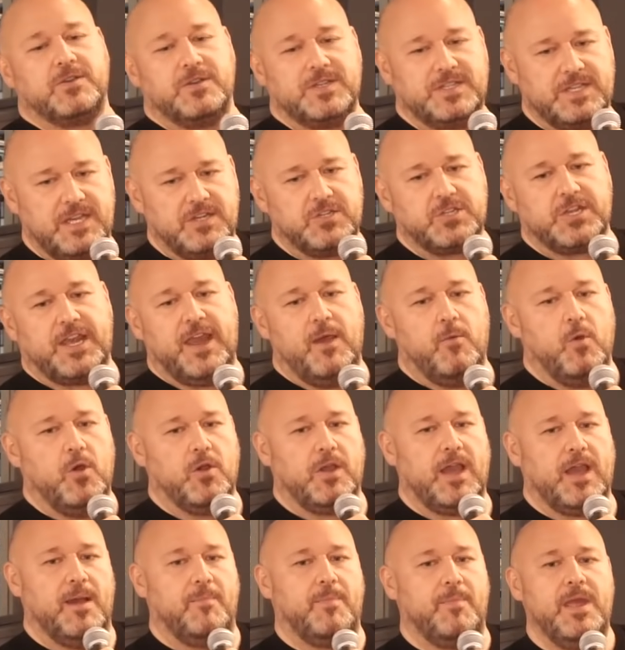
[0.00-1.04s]
So essentially I
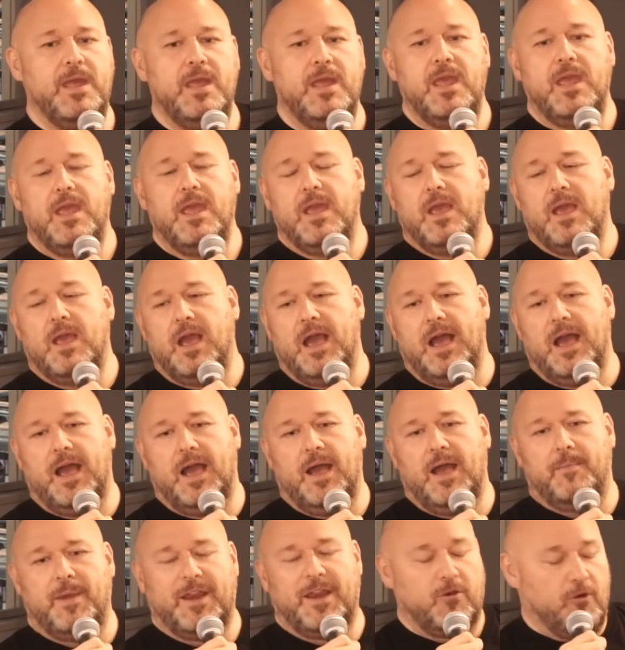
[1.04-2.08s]
woke up
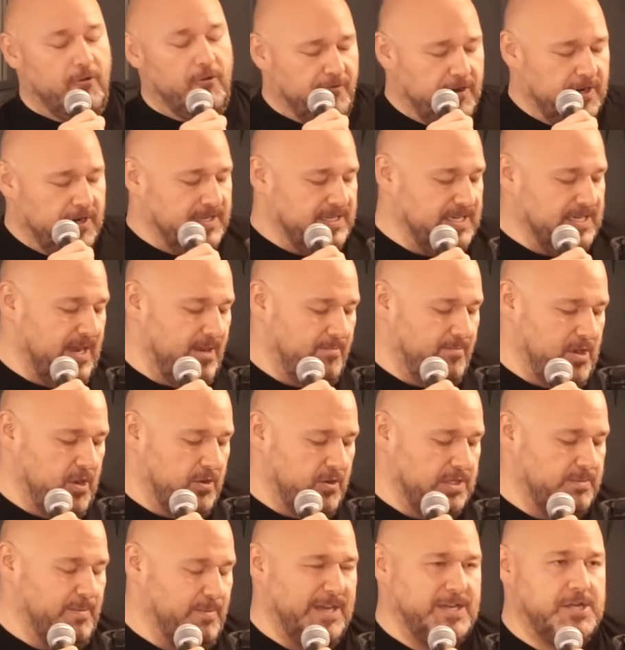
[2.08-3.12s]
My girlfriend at the time
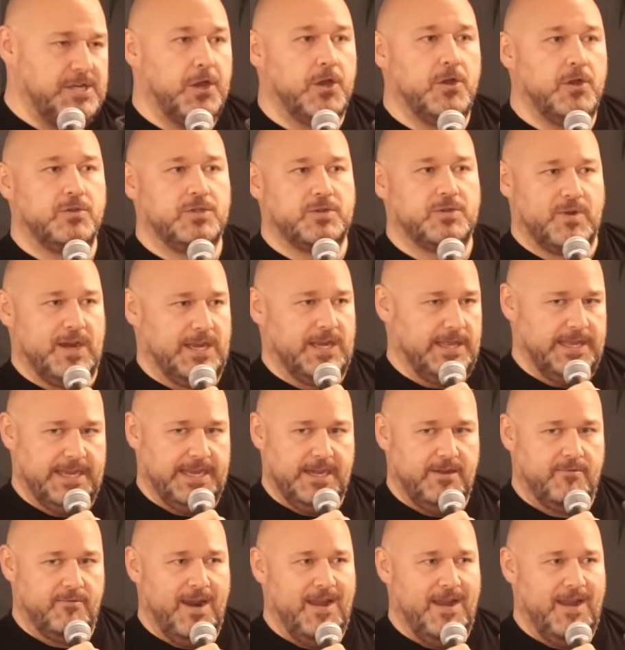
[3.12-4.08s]
noticed my toes wriggling at